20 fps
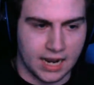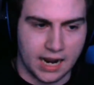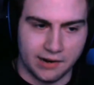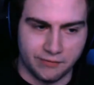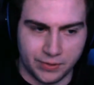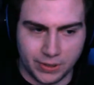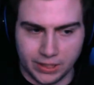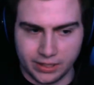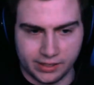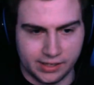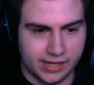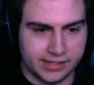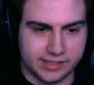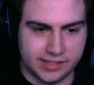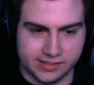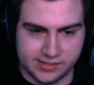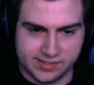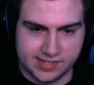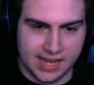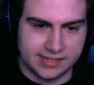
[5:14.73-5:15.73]
I really
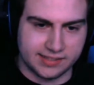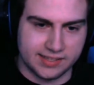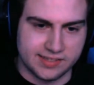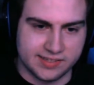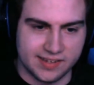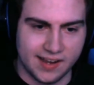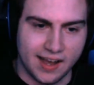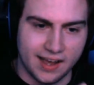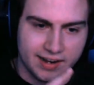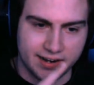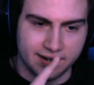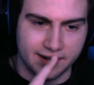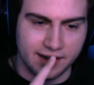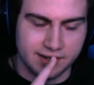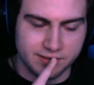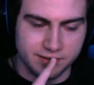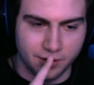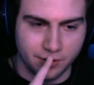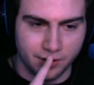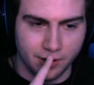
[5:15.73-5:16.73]
like the set design,
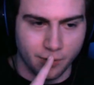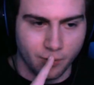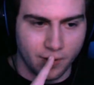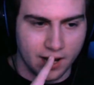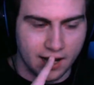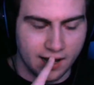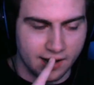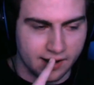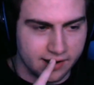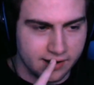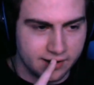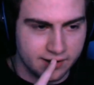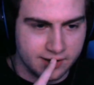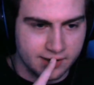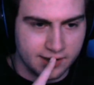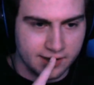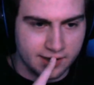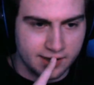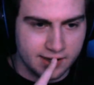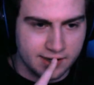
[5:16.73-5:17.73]
and I don't know
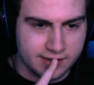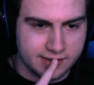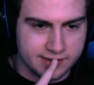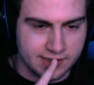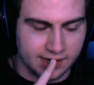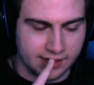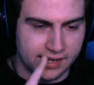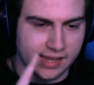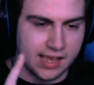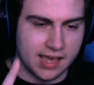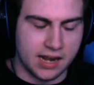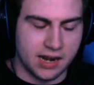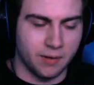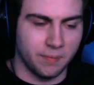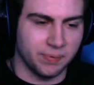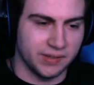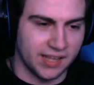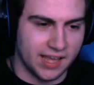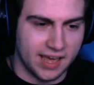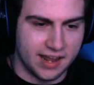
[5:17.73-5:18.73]
why. It's like an
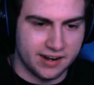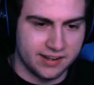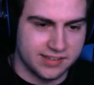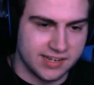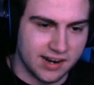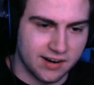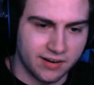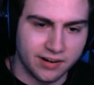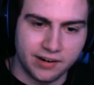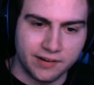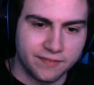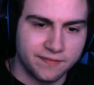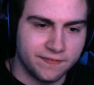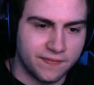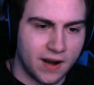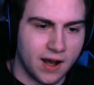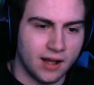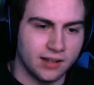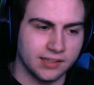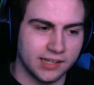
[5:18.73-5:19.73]
interplanetary
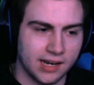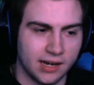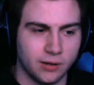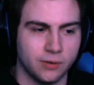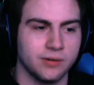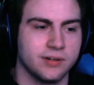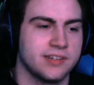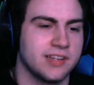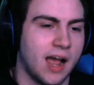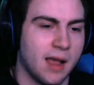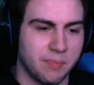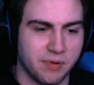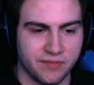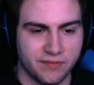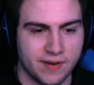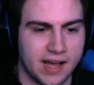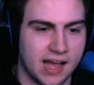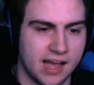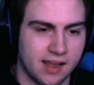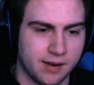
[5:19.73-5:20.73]
Fallout
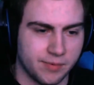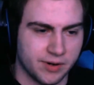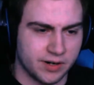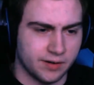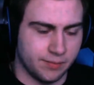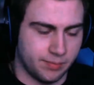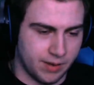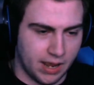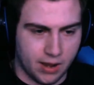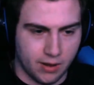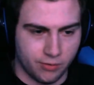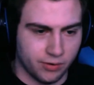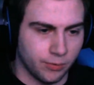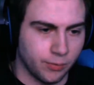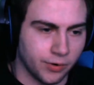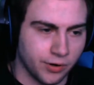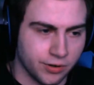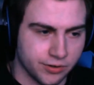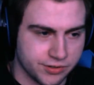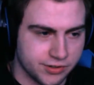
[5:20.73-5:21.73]
type of vibe, or
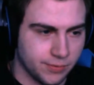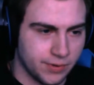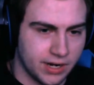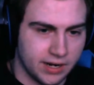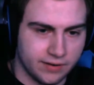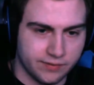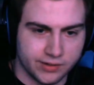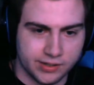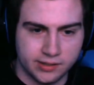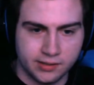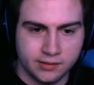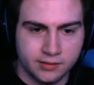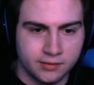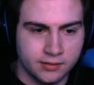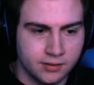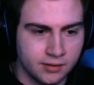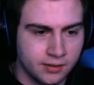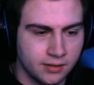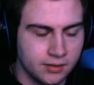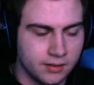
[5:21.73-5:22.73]
Outer Worlds or
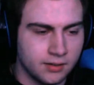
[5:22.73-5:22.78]
whatever.